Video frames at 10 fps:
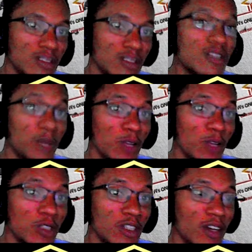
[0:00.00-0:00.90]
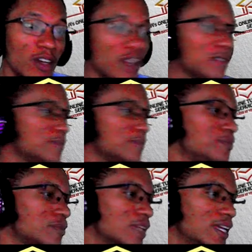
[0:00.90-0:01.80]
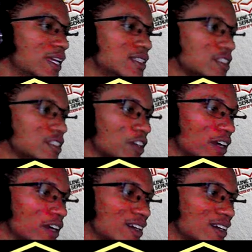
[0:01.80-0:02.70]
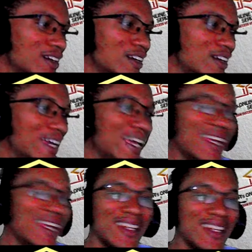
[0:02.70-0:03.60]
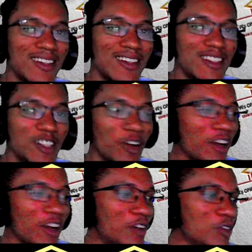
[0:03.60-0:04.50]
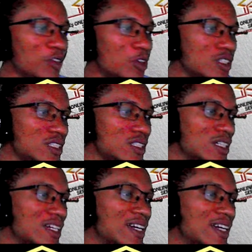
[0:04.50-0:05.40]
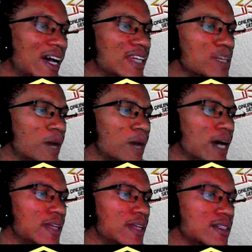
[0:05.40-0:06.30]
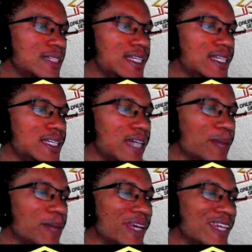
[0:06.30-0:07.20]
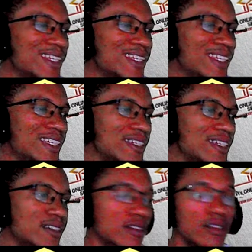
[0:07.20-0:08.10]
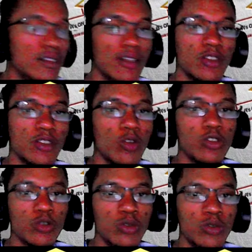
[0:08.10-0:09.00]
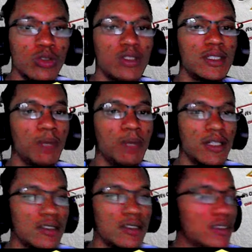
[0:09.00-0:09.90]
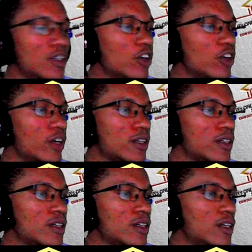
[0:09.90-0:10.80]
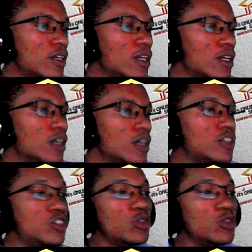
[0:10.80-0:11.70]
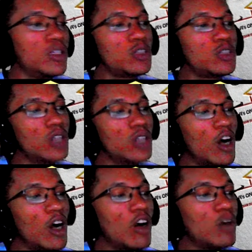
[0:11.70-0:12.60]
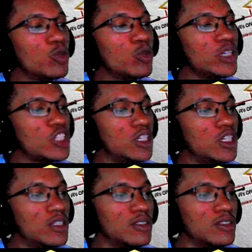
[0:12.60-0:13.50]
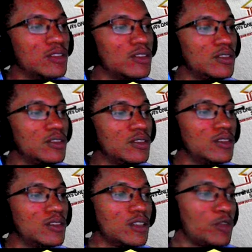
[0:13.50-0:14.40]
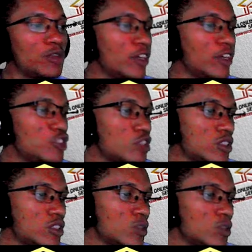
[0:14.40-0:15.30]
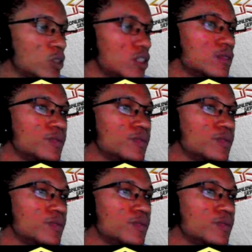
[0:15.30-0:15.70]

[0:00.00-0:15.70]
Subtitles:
is correct. Is correct. In is correct, of course. And demand, D-E-M-A-N-D, is also spelled correctly. So this word accommodation, it's a very interesting word.